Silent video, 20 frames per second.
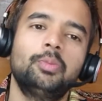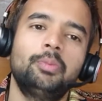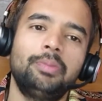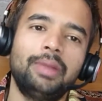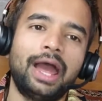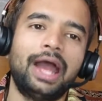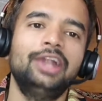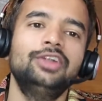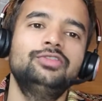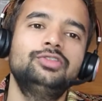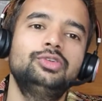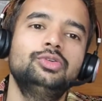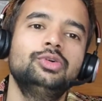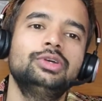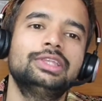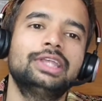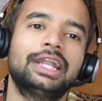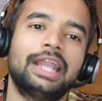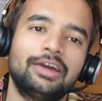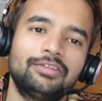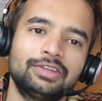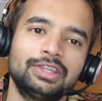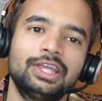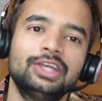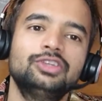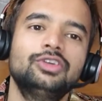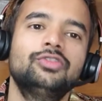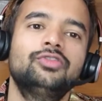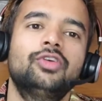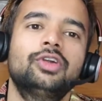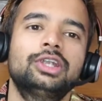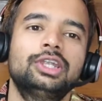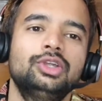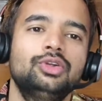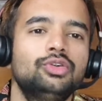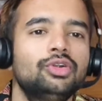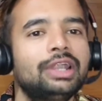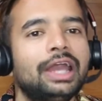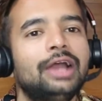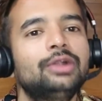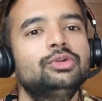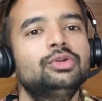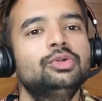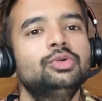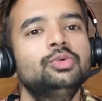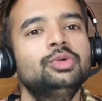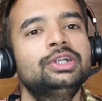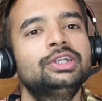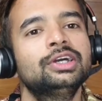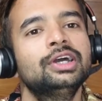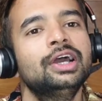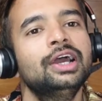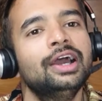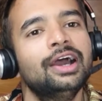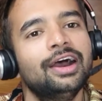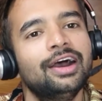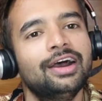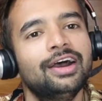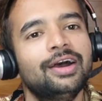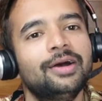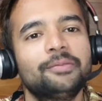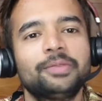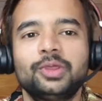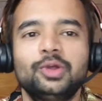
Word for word: plan doing that after the age of 40 you don't have to do it uh,